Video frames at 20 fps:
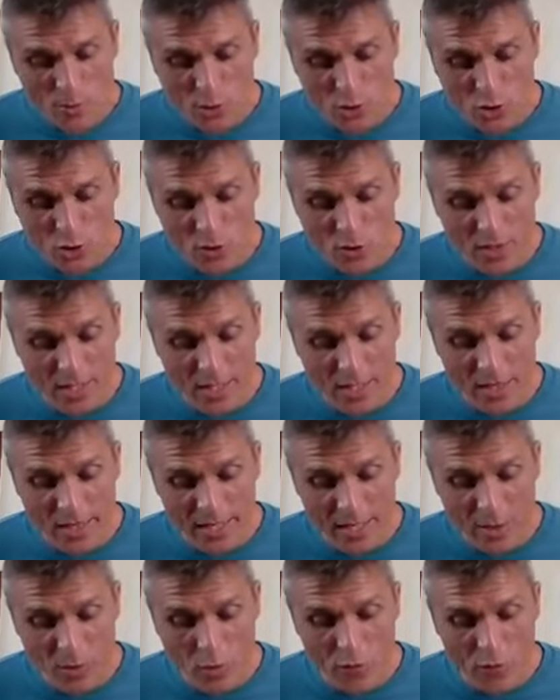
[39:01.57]
is used in
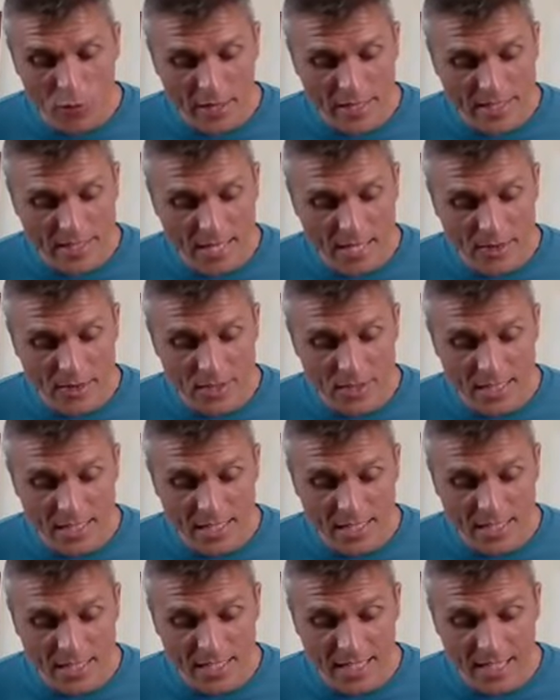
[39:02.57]
legal phraseology to
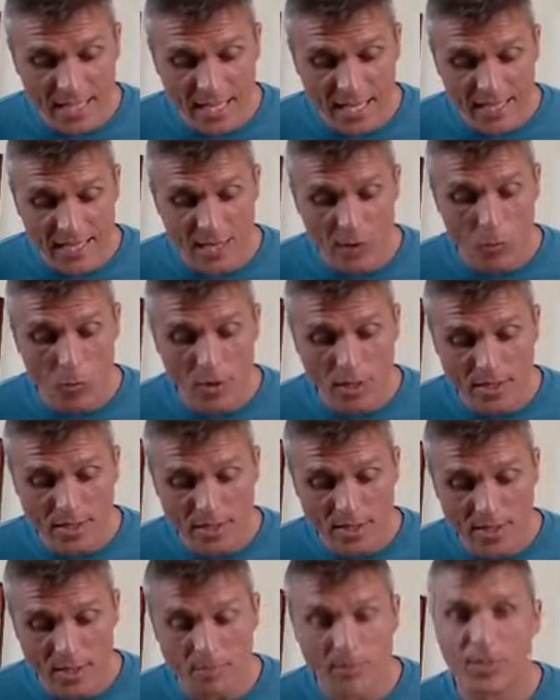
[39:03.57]
indicate that one
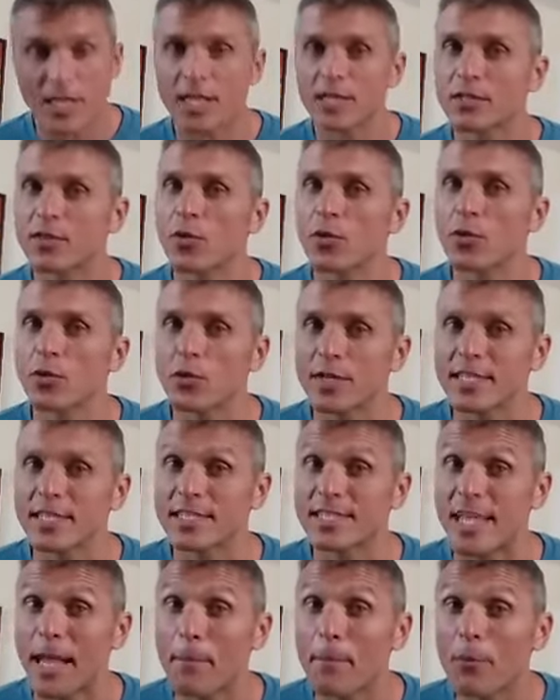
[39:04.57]
subject
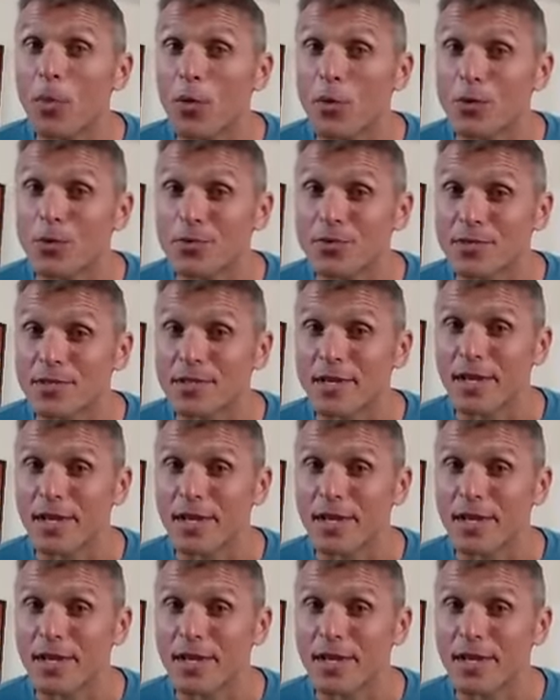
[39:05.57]
resembles